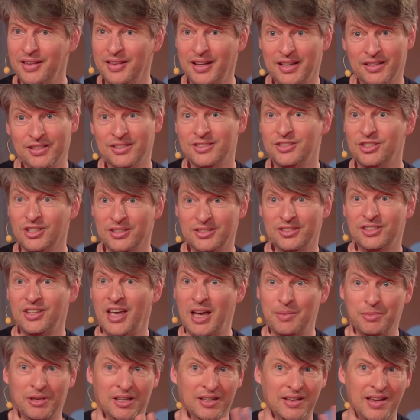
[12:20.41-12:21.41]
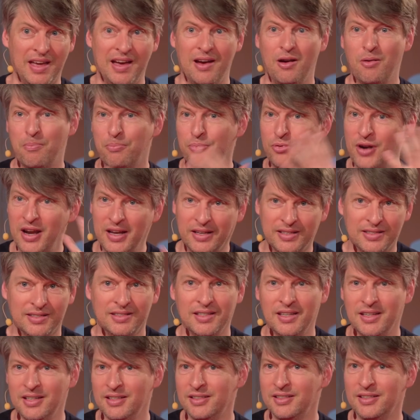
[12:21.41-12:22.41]
that's just happening now,
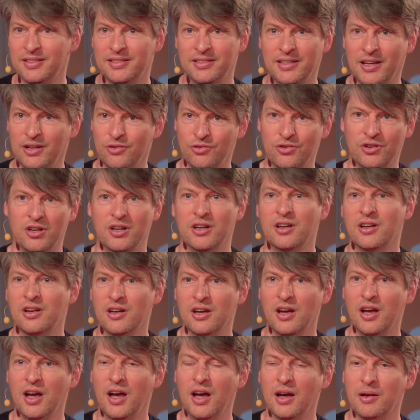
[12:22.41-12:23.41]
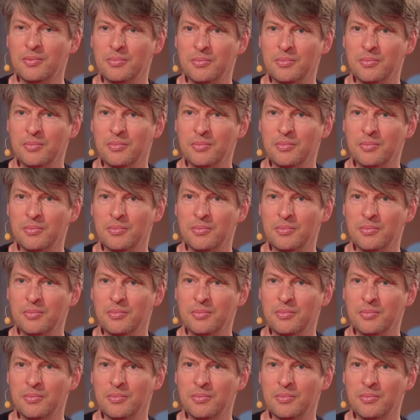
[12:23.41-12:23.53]
Brexit, etc.